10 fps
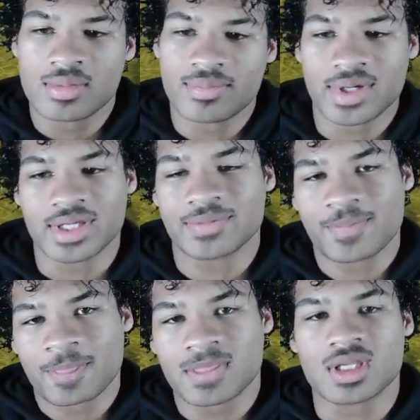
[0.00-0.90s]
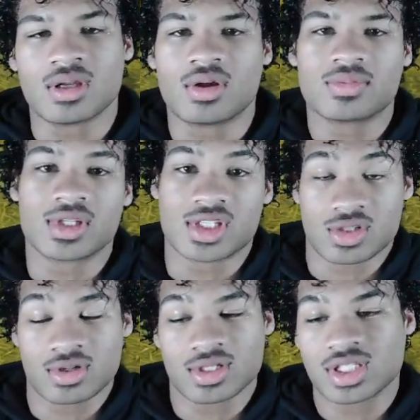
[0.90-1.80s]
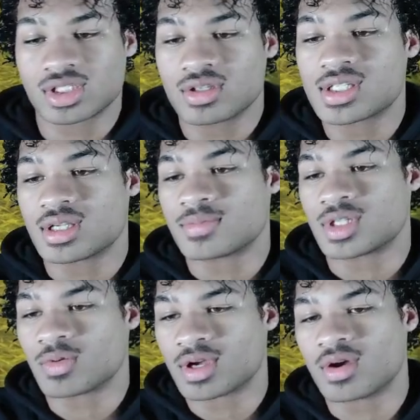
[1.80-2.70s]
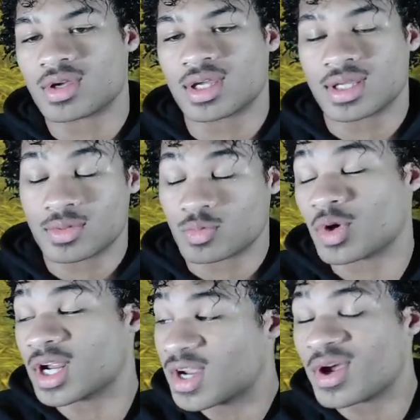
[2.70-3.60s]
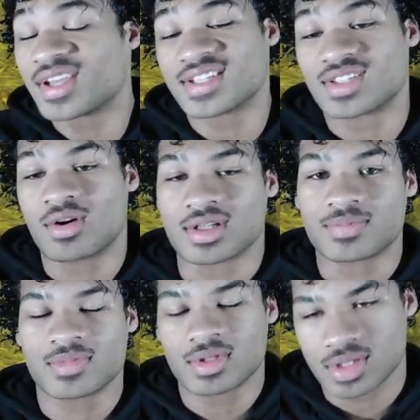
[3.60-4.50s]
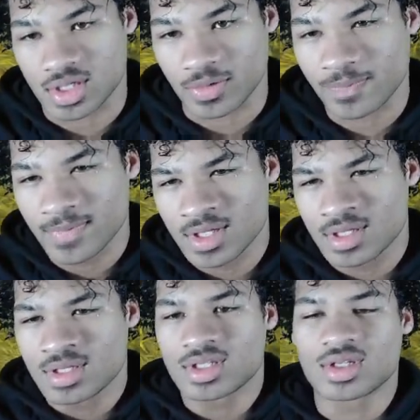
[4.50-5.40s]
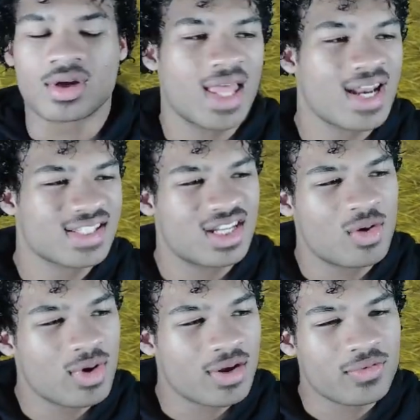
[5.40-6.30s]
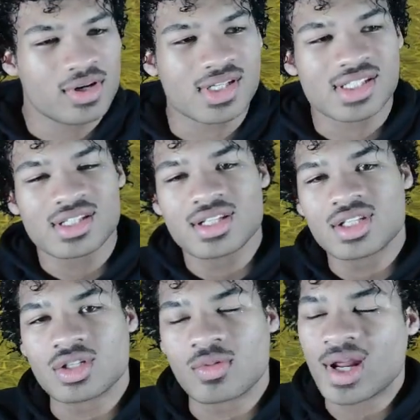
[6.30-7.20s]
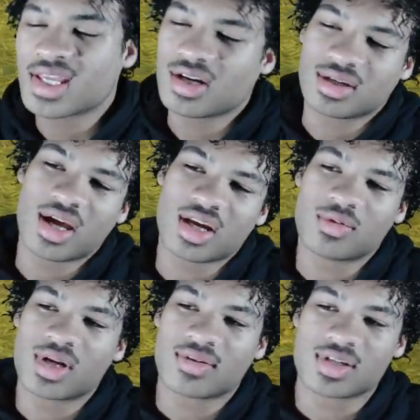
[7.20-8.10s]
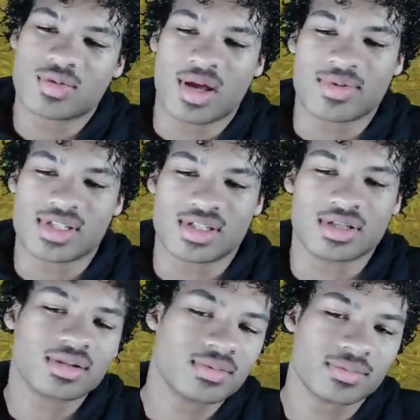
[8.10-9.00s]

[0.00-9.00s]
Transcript: But, the tutorial does show you something, so we're gonna go and get started. So, a lot of time when I first, when I get online or whatever, this is what I be seeing.